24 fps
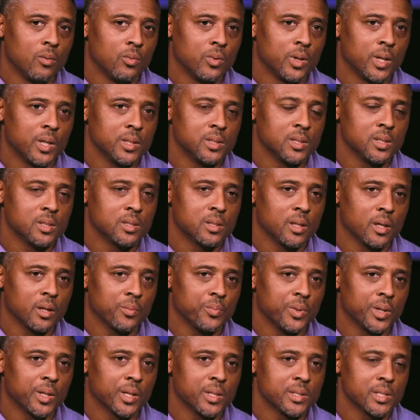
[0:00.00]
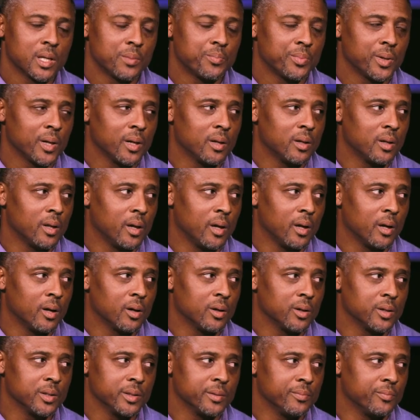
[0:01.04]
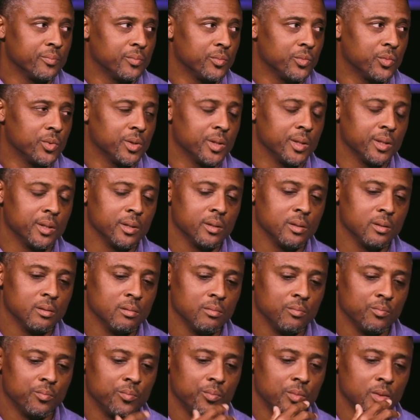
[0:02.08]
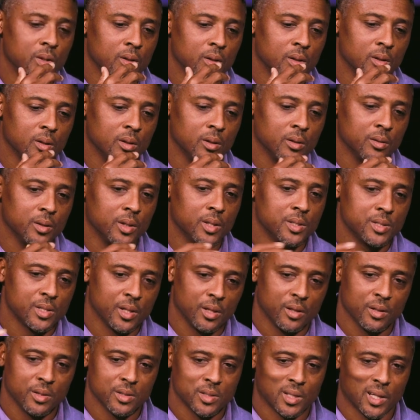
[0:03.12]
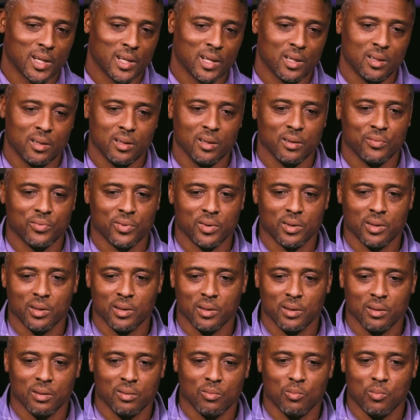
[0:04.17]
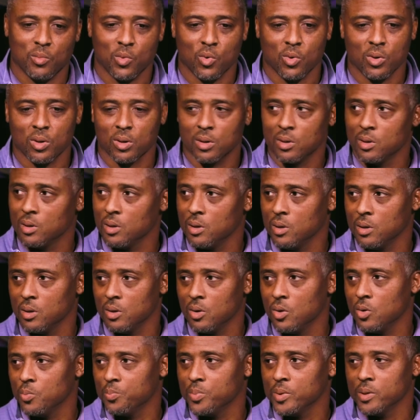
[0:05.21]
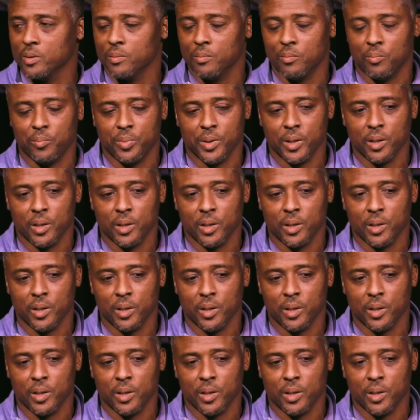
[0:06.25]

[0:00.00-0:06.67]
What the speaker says: Well, I just think because I played in the era when, you know, this era is a lot different, more in open.